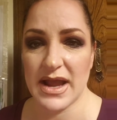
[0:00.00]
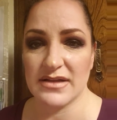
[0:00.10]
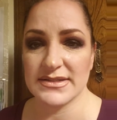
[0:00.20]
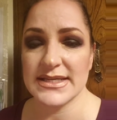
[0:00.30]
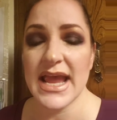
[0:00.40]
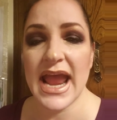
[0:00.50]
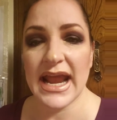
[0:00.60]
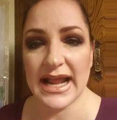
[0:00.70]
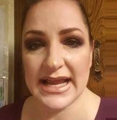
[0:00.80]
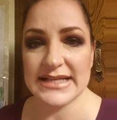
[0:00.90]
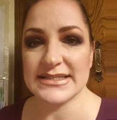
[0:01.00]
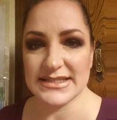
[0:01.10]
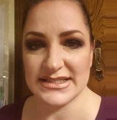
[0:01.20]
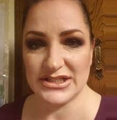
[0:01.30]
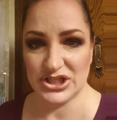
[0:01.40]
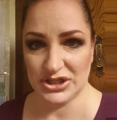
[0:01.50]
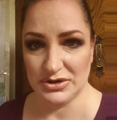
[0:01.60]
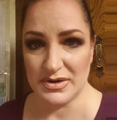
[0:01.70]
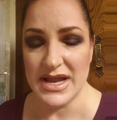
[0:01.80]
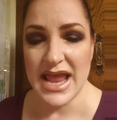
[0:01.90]
pounds, and I hit
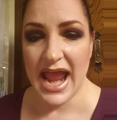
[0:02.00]
62,